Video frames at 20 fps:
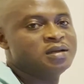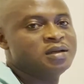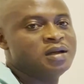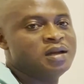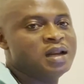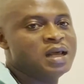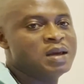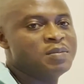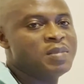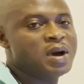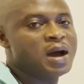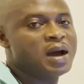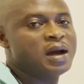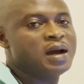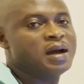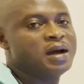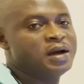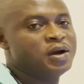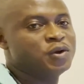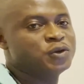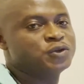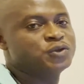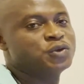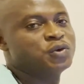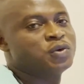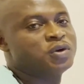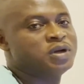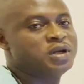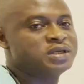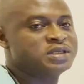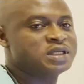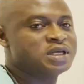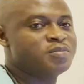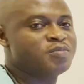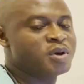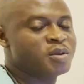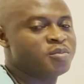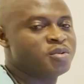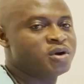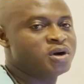labor, and also the same
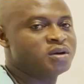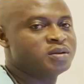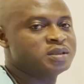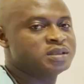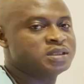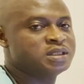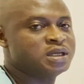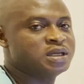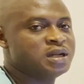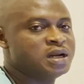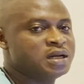puerperium stage.